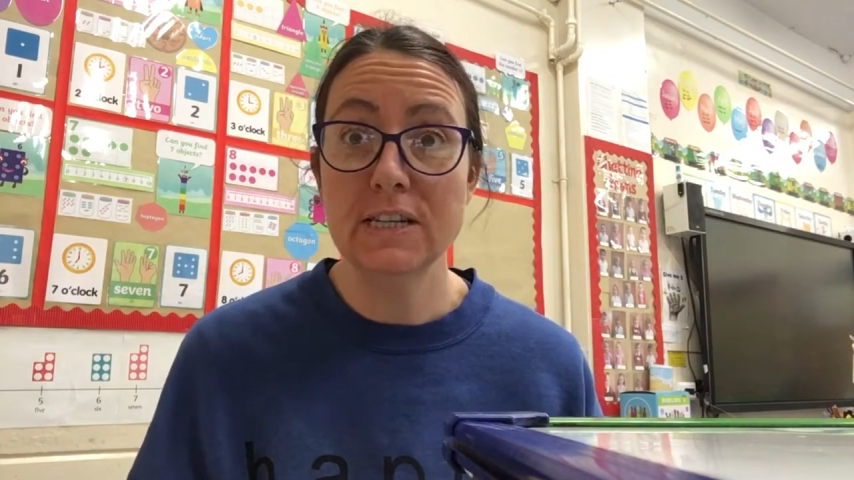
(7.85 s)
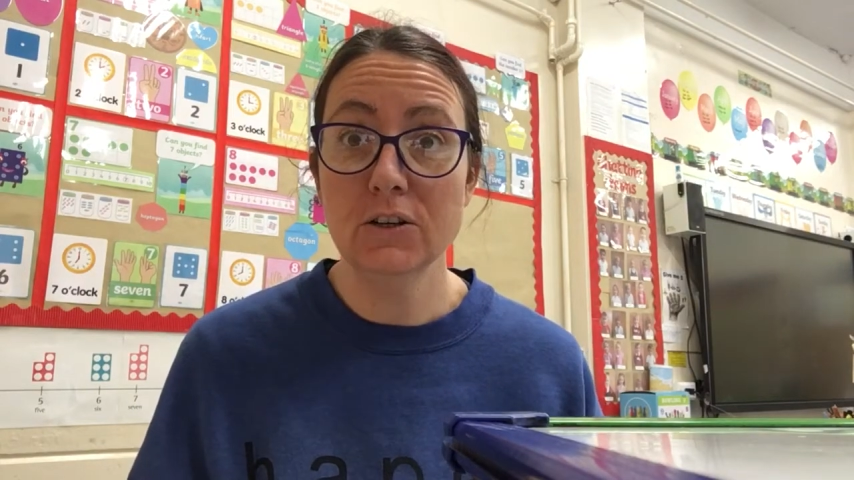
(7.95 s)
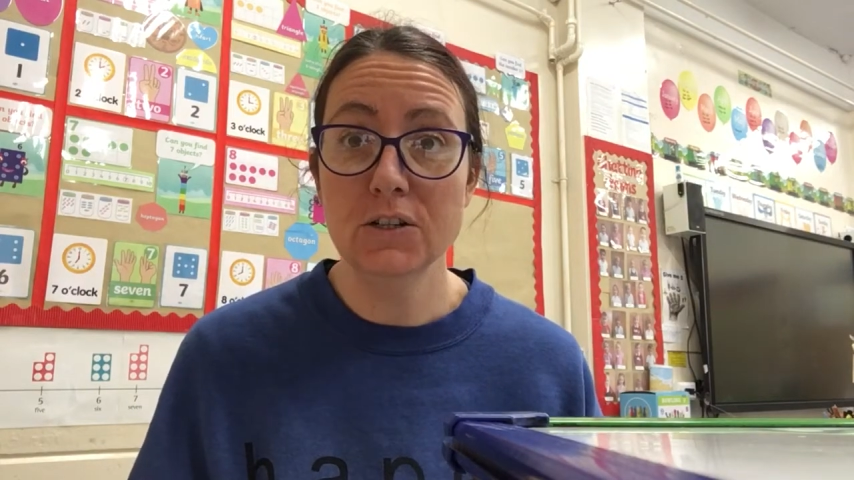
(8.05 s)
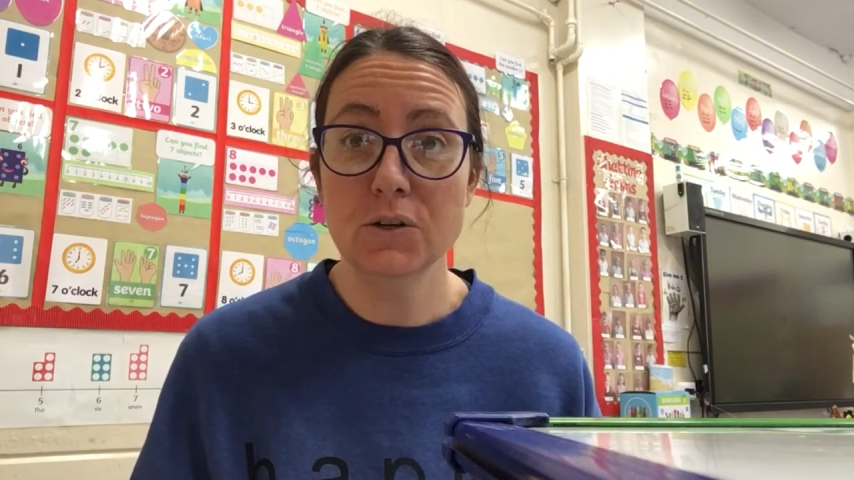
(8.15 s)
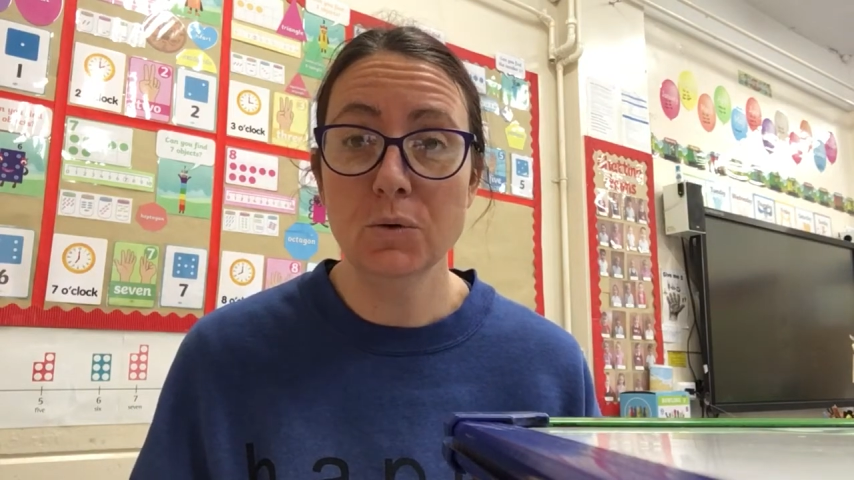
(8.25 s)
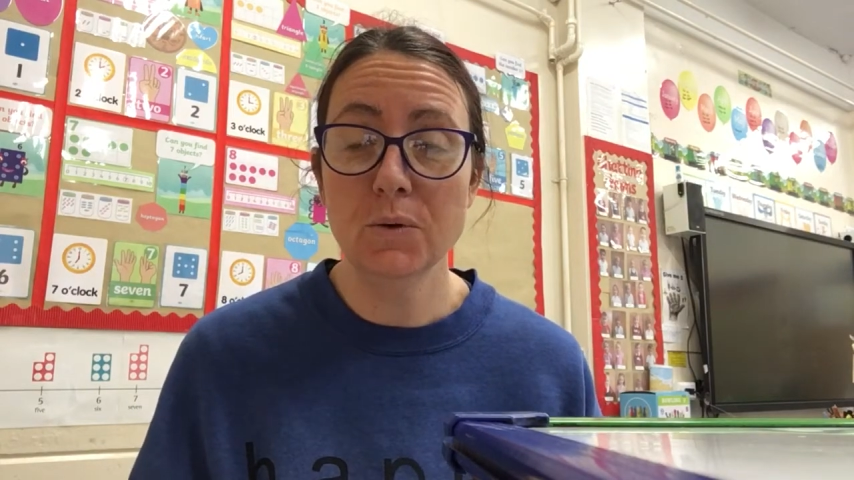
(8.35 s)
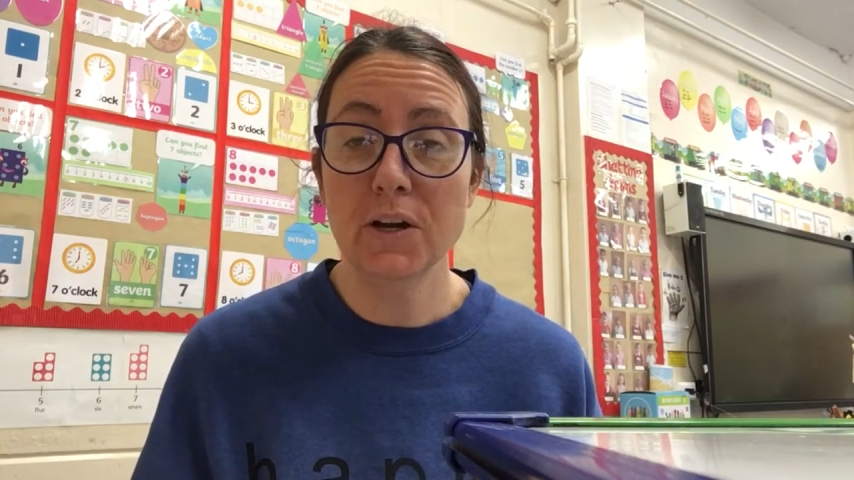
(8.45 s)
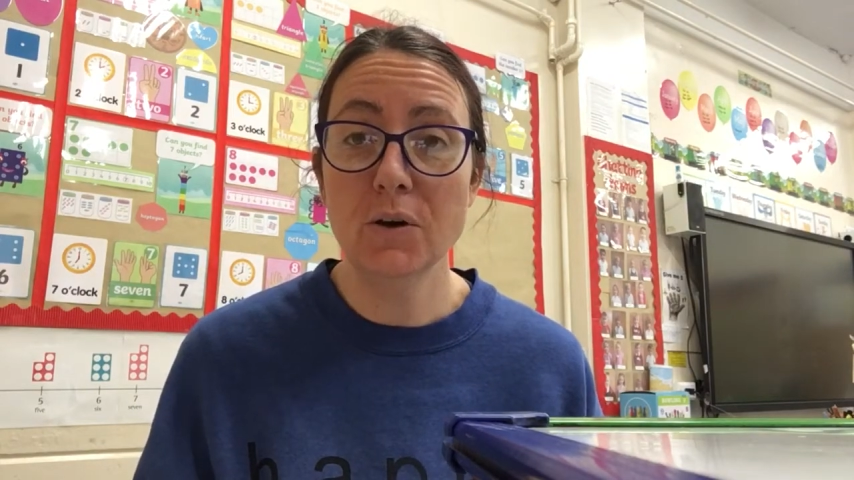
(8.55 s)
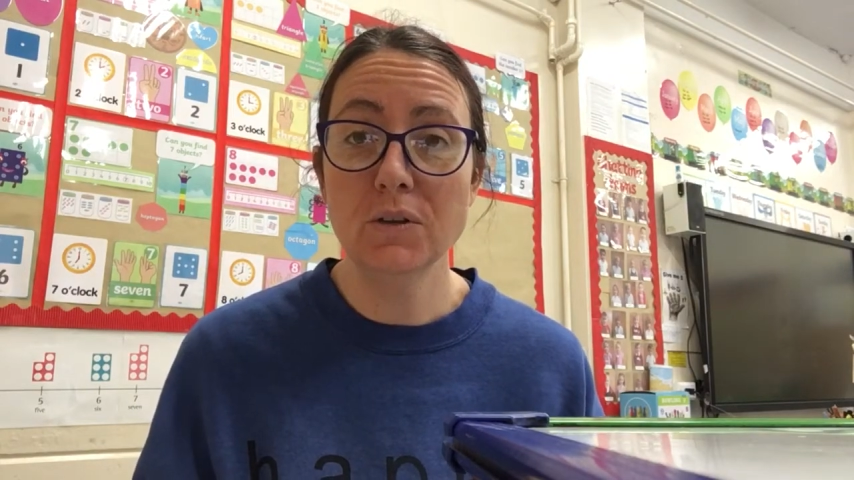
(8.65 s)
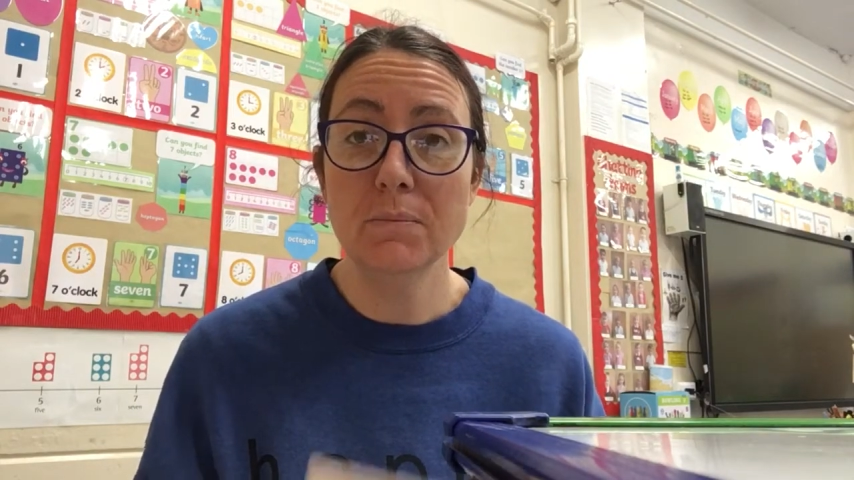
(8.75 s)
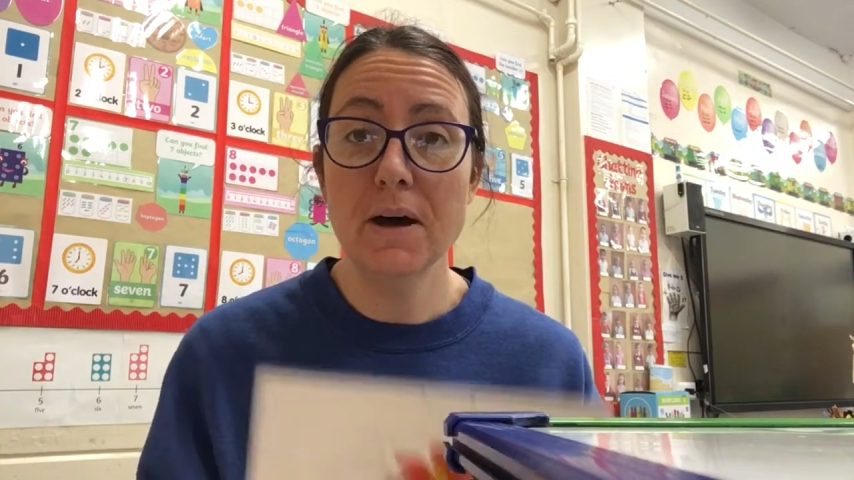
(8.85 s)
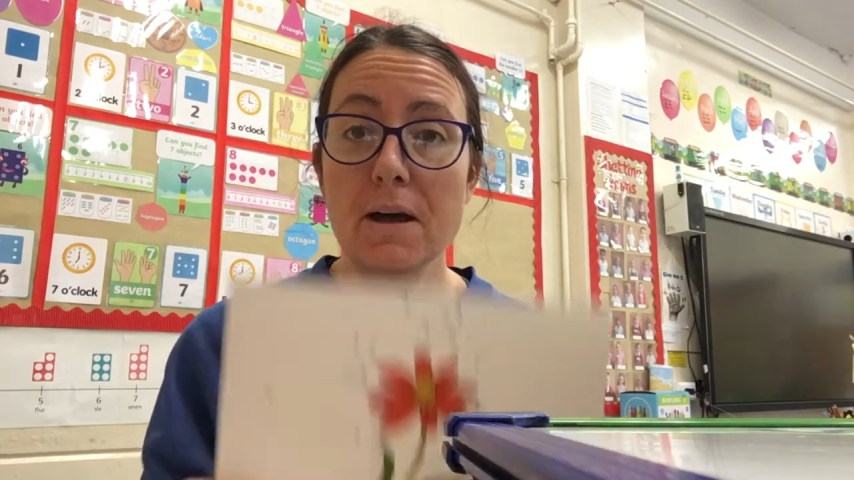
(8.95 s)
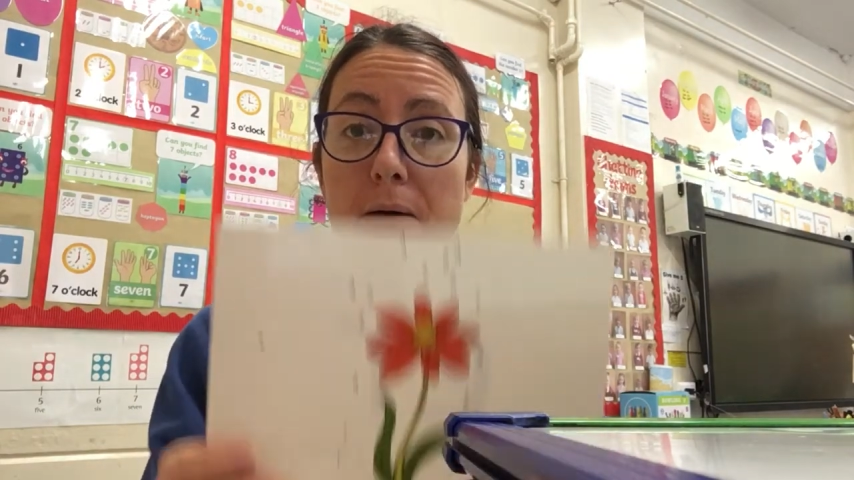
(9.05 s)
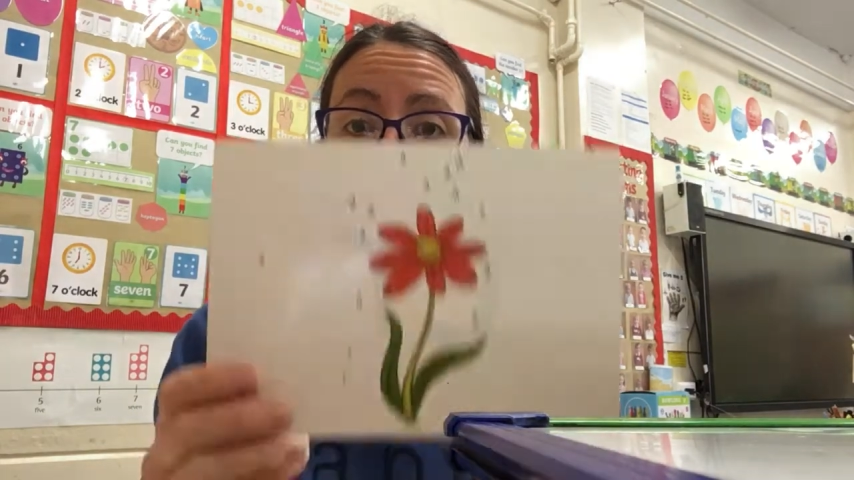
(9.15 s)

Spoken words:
Sing our song when I hold them up.